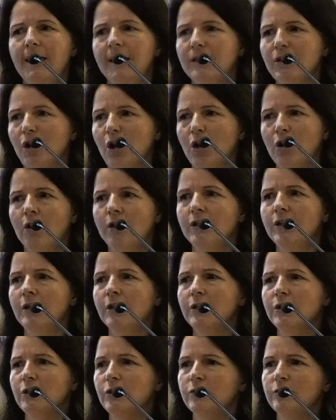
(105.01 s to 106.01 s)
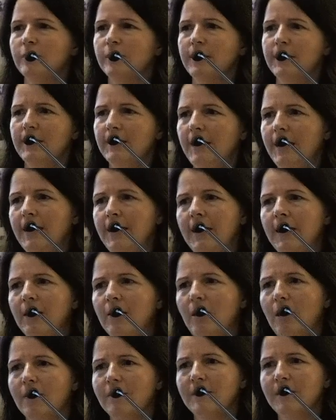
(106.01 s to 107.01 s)
It's hard on young children. They need a
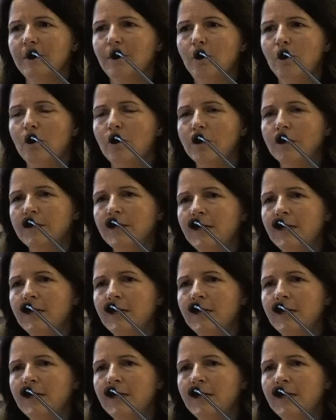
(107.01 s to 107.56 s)
lot of support